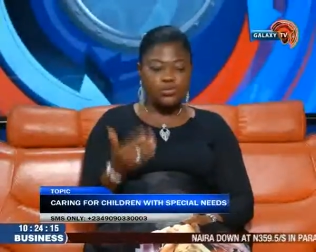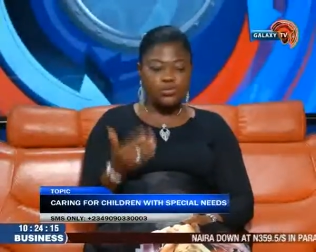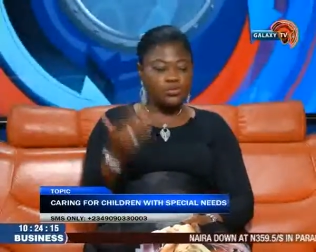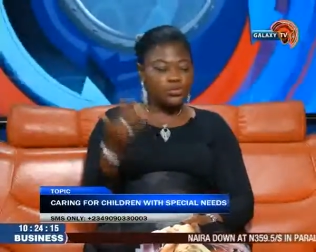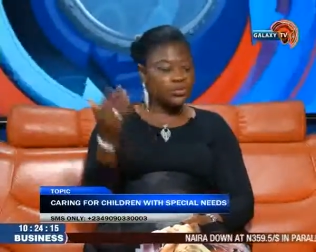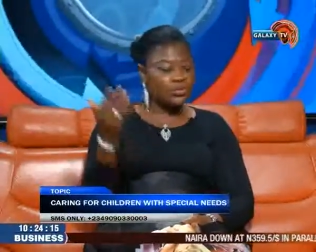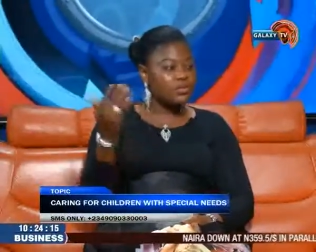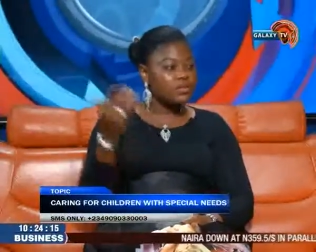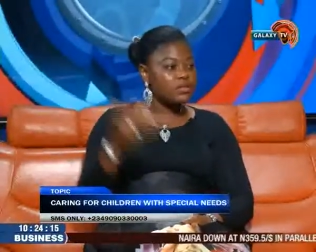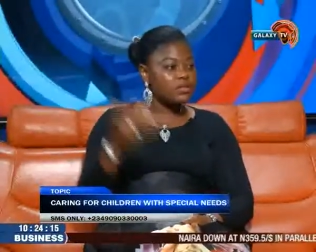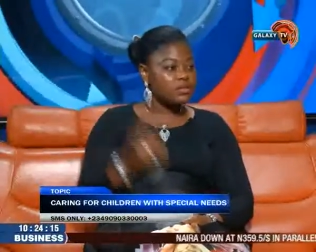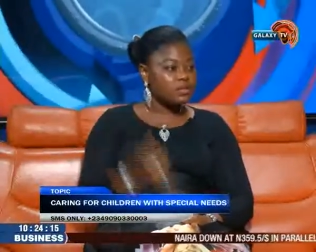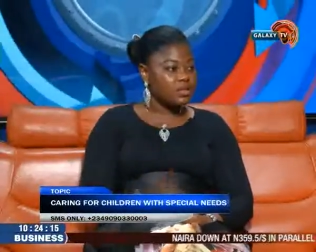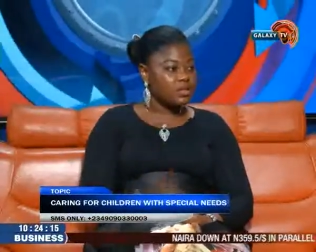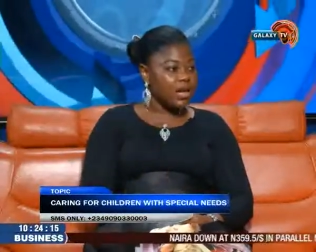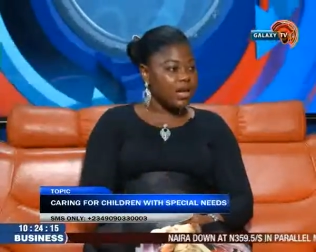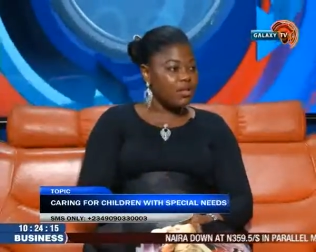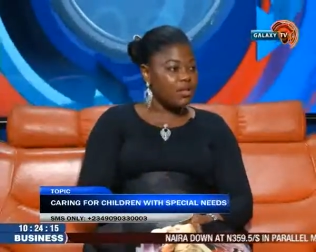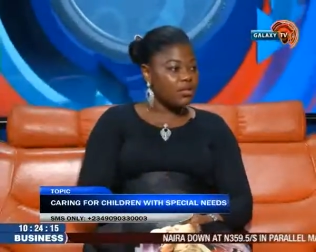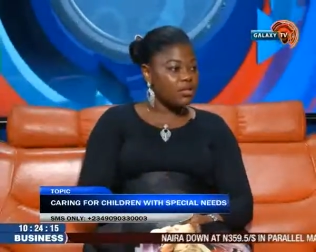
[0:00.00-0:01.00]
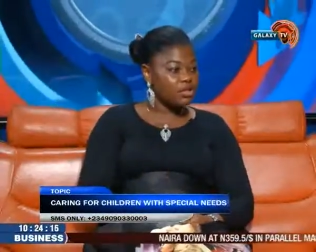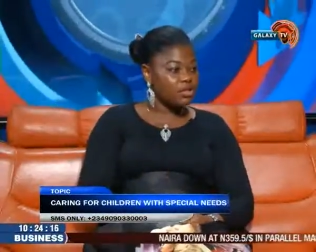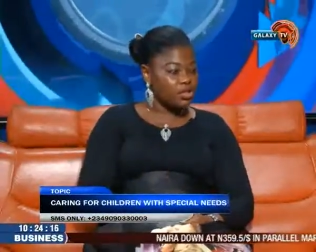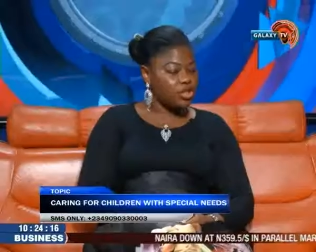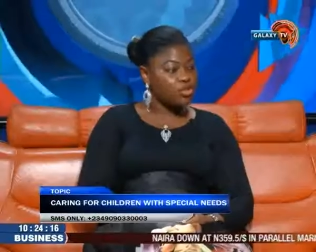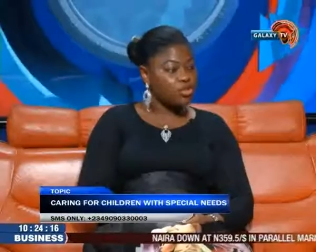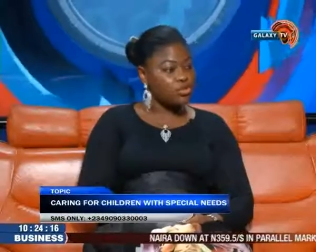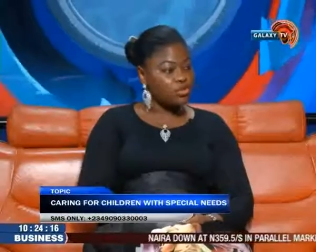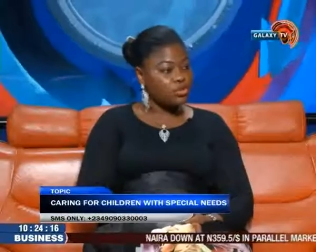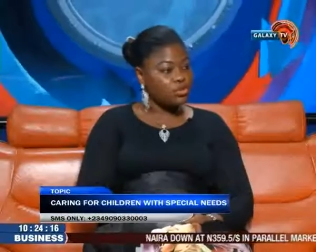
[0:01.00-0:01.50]
So
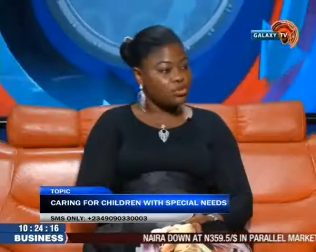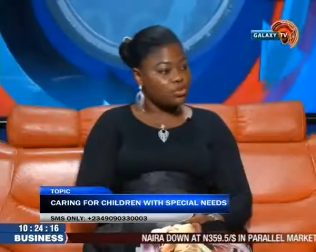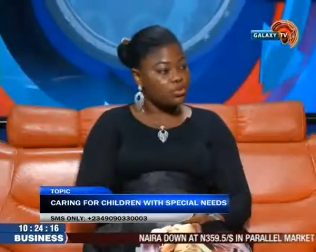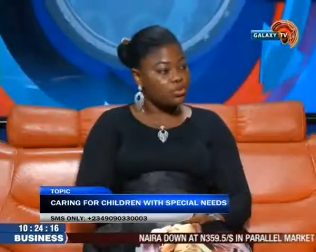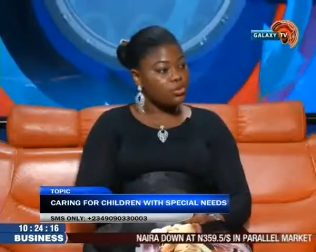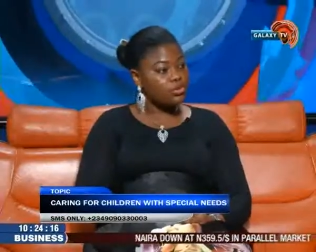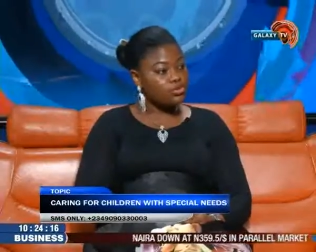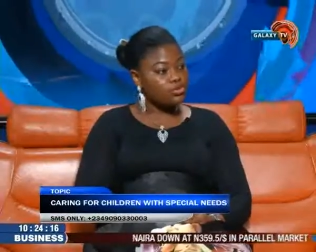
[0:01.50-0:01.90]
she should just talk